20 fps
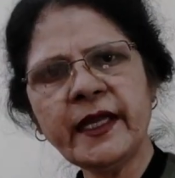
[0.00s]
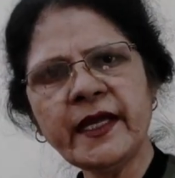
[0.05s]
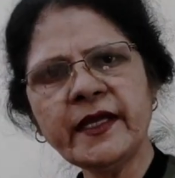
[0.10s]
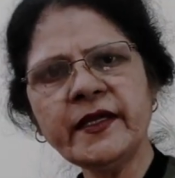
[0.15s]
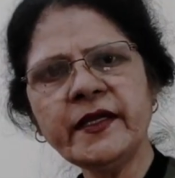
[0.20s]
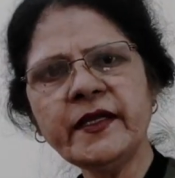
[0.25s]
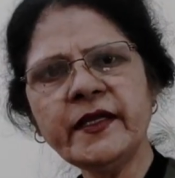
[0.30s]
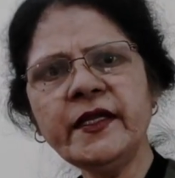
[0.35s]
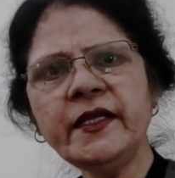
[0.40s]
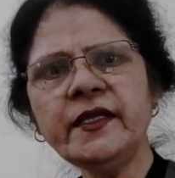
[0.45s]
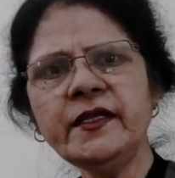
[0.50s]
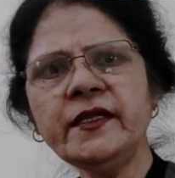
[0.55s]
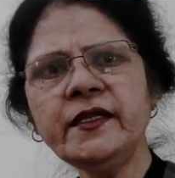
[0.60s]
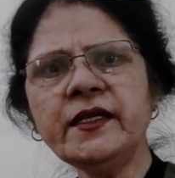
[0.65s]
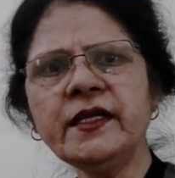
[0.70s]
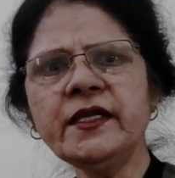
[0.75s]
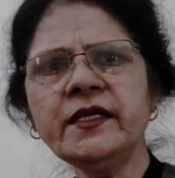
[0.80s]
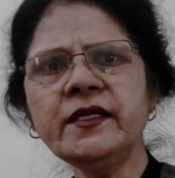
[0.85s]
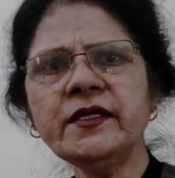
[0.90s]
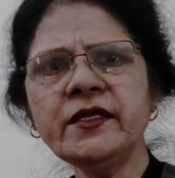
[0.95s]
gangrene
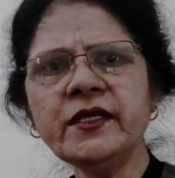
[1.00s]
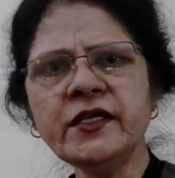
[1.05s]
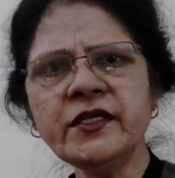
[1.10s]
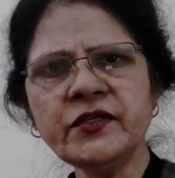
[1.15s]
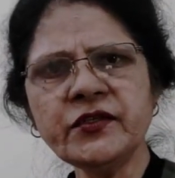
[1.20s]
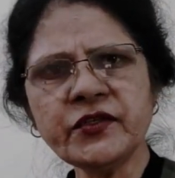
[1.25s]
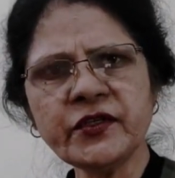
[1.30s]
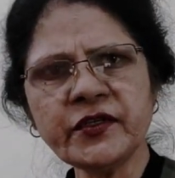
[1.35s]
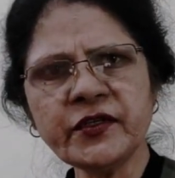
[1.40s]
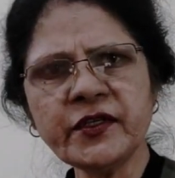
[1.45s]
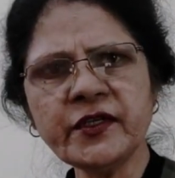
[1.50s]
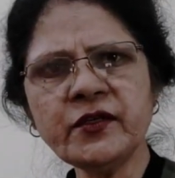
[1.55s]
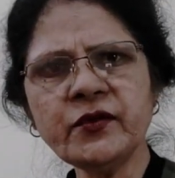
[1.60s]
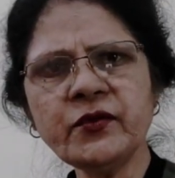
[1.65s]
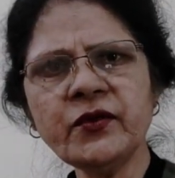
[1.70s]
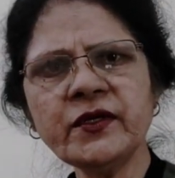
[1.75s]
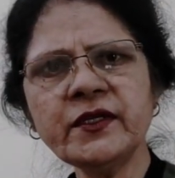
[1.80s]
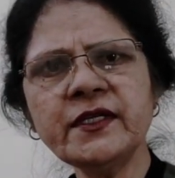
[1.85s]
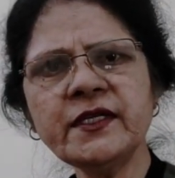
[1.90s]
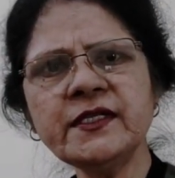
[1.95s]
in
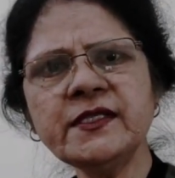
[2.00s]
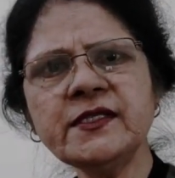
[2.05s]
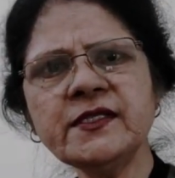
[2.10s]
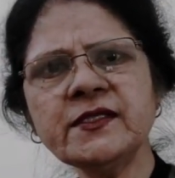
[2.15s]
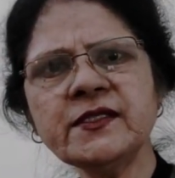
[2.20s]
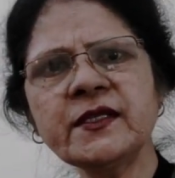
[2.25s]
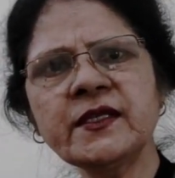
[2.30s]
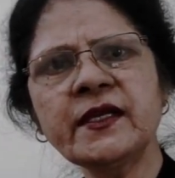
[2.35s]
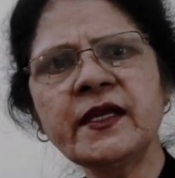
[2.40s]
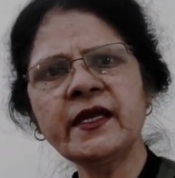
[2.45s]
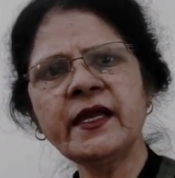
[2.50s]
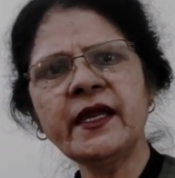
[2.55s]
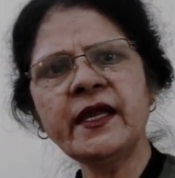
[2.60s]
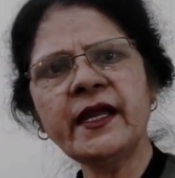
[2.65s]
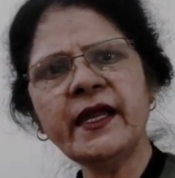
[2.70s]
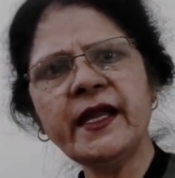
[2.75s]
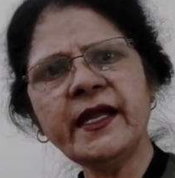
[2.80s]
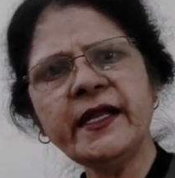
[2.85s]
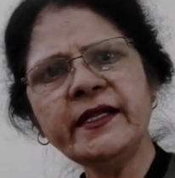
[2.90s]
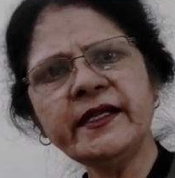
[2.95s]
internal organs,
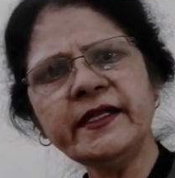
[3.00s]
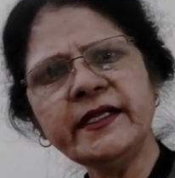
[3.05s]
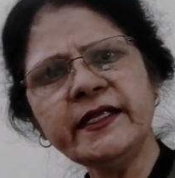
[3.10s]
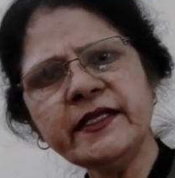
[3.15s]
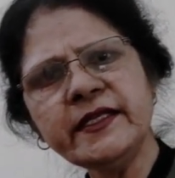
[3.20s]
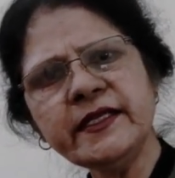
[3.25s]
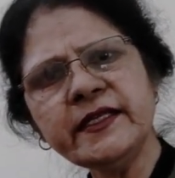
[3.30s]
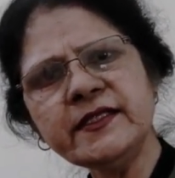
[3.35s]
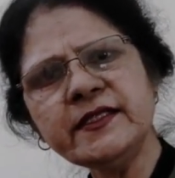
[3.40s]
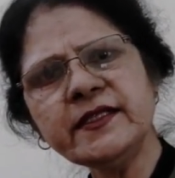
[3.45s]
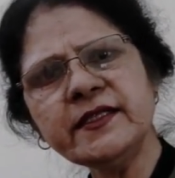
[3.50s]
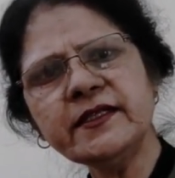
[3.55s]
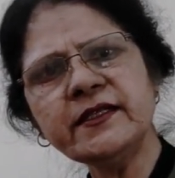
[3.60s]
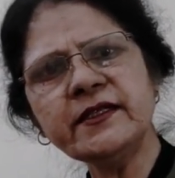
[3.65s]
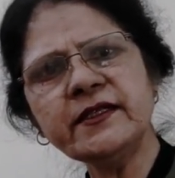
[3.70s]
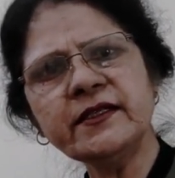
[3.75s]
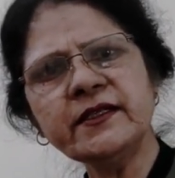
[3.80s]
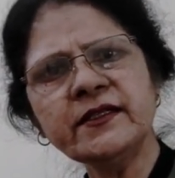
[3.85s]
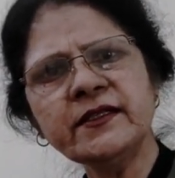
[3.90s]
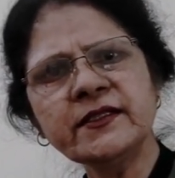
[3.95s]
and it is the
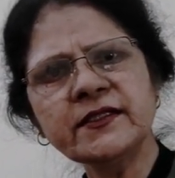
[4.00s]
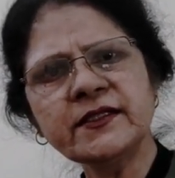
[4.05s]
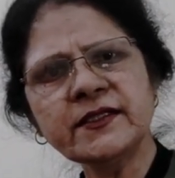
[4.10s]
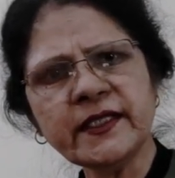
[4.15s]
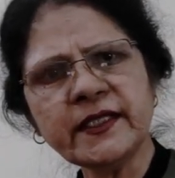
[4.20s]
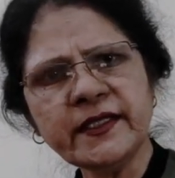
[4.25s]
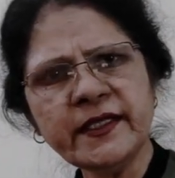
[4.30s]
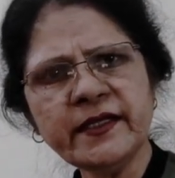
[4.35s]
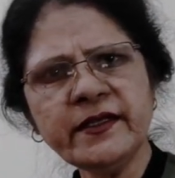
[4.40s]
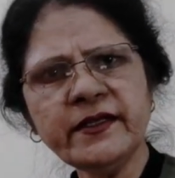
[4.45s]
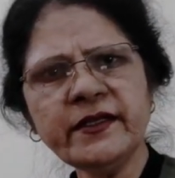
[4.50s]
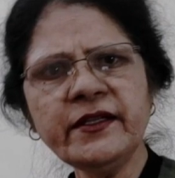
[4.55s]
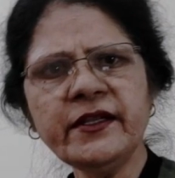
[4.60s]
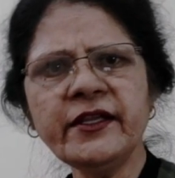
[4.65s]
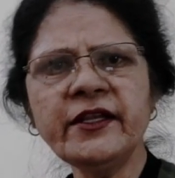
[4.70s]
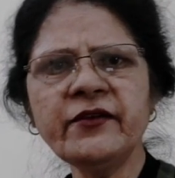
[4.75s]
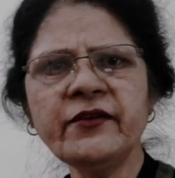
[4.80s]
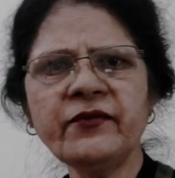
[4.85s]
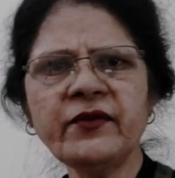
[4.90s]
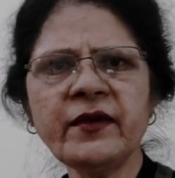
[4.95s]
sudden
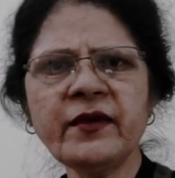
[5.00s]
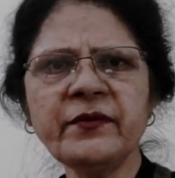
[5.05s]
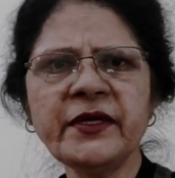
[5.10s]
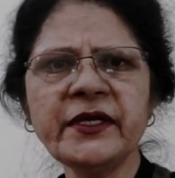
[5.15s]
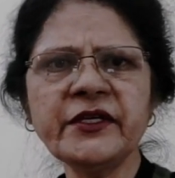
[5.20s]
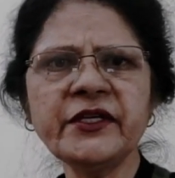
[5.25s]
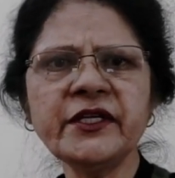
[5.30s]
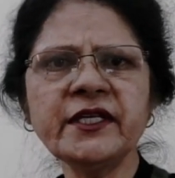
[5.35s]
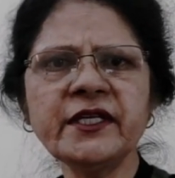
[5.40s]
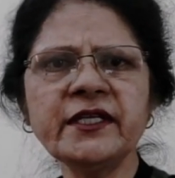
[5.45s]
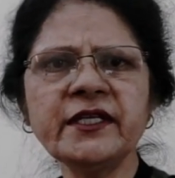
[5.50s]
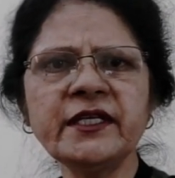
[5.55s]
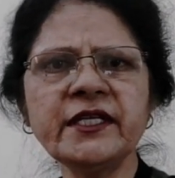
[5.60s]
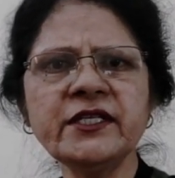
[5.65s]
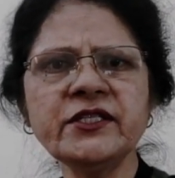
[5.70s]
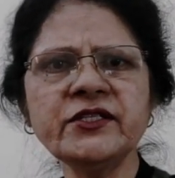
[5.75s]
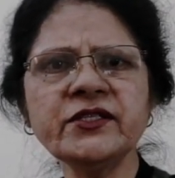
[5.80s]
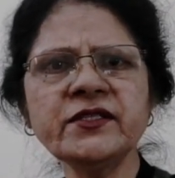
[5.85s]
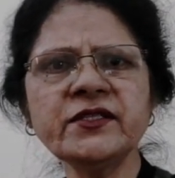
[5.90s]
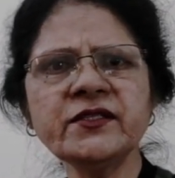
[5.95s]
inflammatory
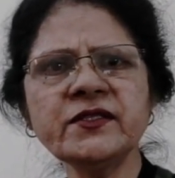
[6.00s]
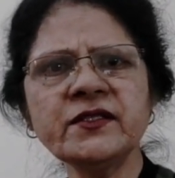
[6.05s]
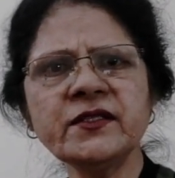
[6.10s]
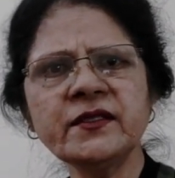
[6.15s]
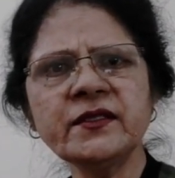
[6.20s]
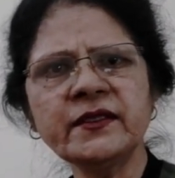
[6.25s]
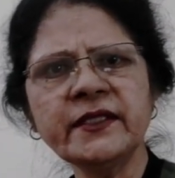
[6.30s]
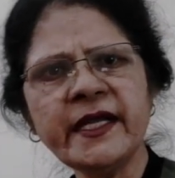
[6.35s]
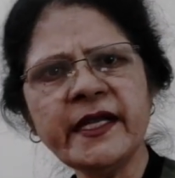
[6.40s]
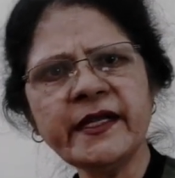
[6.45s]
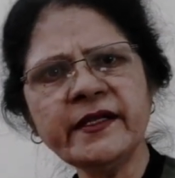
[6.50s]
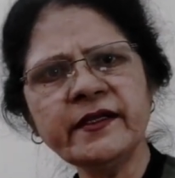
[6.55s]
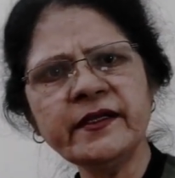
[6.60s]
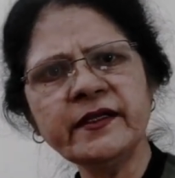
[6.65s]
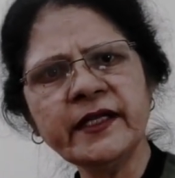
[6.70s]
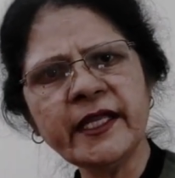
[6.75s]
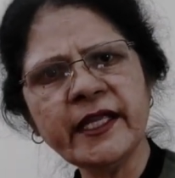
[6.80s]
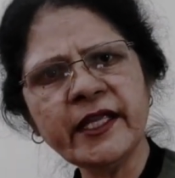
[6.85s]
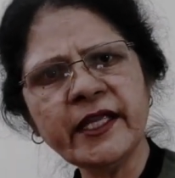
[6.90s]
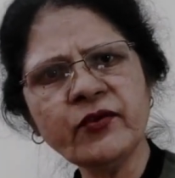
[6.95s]
conditions that
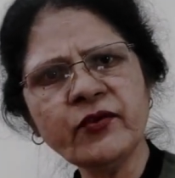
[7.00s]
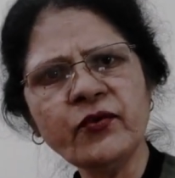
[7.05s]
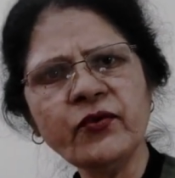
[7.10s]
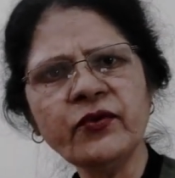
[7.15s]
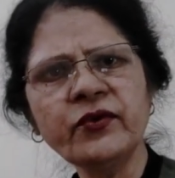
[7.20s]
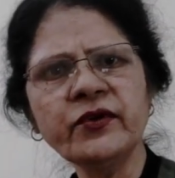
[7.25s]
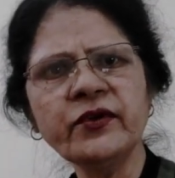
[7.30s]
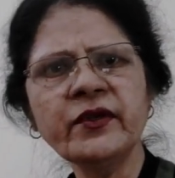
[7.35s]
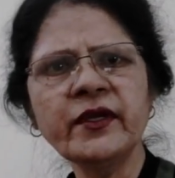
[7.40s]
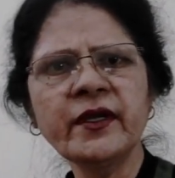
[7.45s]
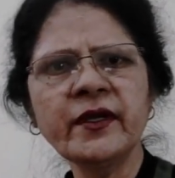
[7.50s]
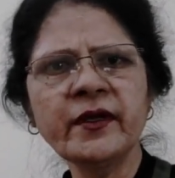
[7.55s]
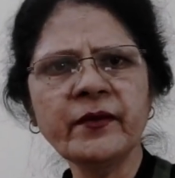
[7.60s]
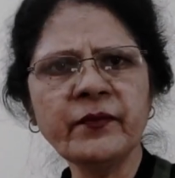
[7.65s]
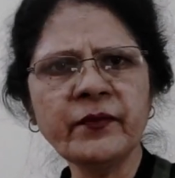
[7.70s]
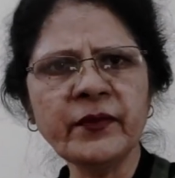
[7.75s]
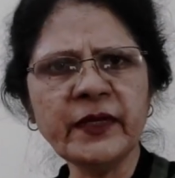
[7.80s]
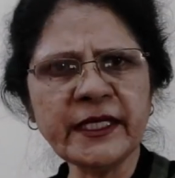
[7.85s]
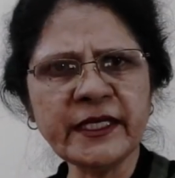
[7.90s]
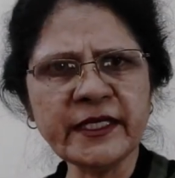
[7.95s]
take on
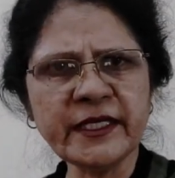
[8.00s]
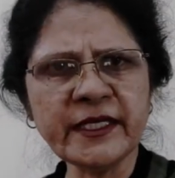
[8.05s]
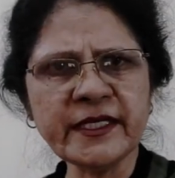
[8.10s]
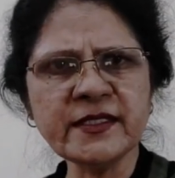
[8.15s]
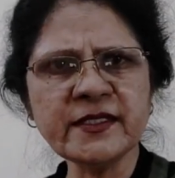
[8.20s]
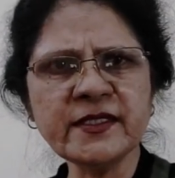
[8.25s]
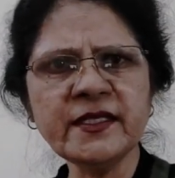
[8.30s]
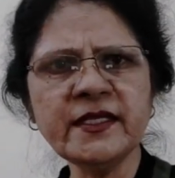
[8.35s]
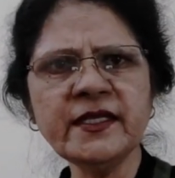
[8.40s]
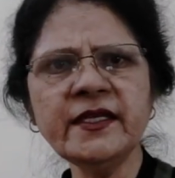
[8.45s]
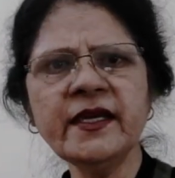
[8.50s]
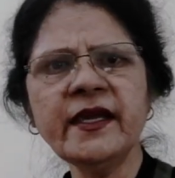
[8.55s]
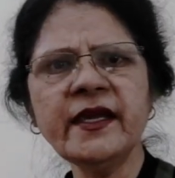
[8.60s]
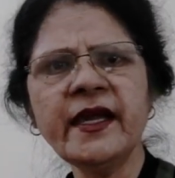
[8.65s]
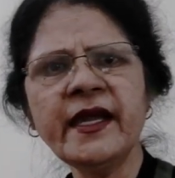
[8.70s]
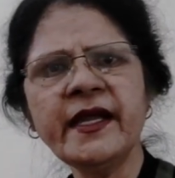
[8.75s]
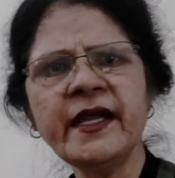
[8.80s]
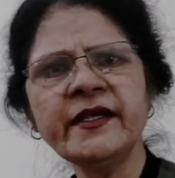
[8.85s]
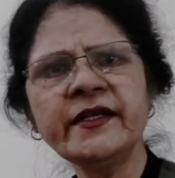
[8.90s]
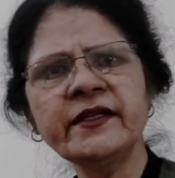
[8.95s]
malignancy
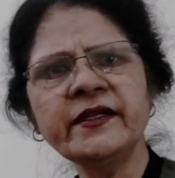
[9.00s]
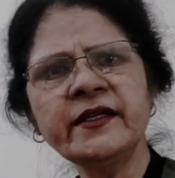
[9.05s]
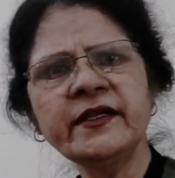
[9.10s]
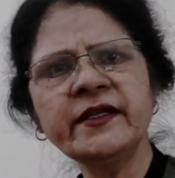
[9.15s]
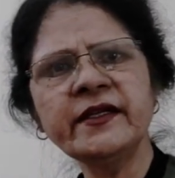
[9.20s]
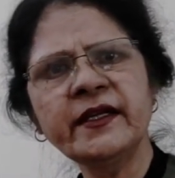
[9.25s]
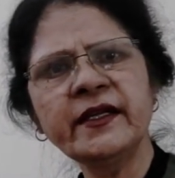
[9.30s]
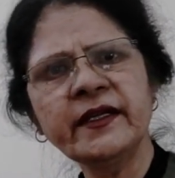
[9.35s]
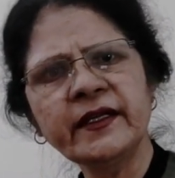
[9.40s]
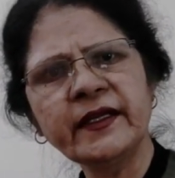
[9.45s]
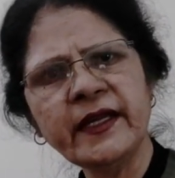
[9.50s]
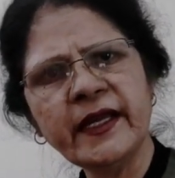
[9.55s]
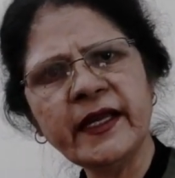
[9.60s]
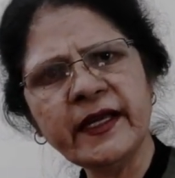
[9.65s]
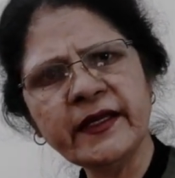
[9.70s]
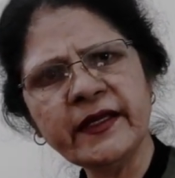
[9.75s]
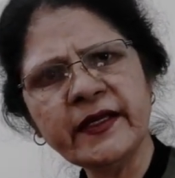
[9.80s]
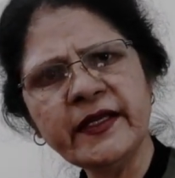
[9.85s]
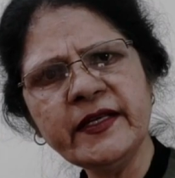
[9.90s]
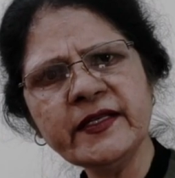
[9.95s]
and
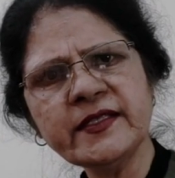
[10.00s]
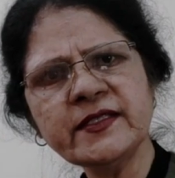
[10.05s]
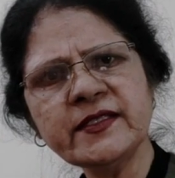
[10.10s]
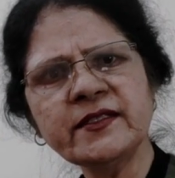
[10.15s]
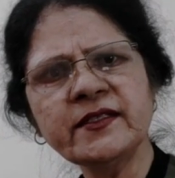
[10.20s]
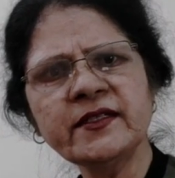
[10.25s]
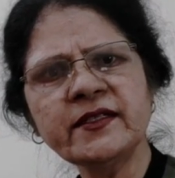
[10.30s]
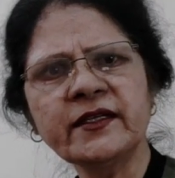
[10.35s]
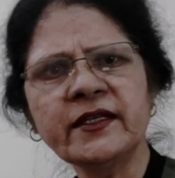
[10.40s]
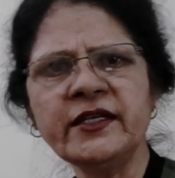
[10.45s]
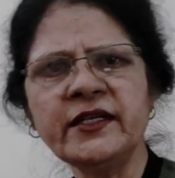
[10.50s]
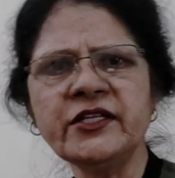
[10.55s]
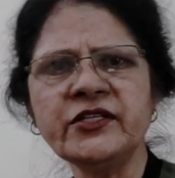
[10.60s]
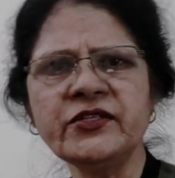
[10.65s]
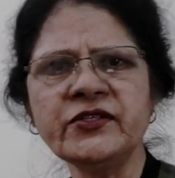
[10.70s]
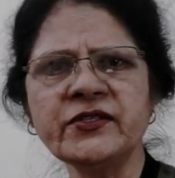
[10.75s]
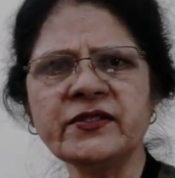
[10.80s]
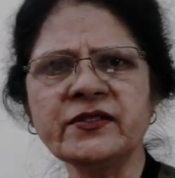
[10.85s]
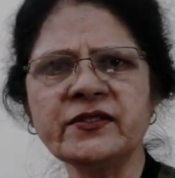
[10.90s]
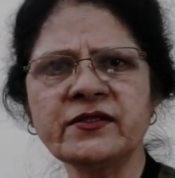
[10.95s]
gangrenous
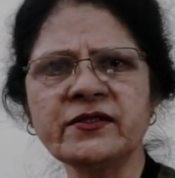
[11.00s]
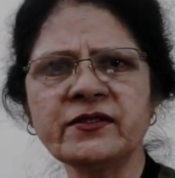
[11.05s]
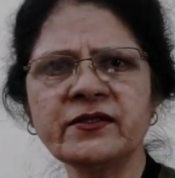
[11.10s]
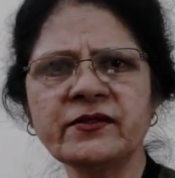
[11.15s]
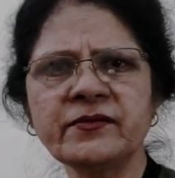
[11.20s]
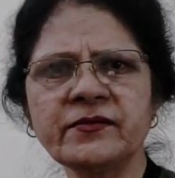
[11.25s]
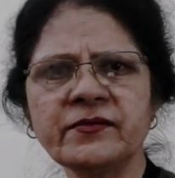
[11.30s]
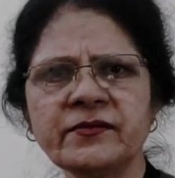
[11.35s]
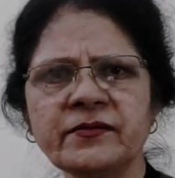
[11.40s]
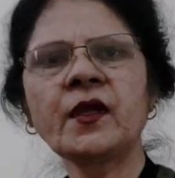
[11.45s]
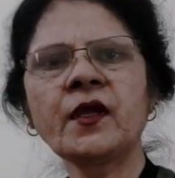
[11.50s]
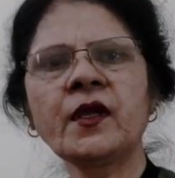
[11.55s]
conditions.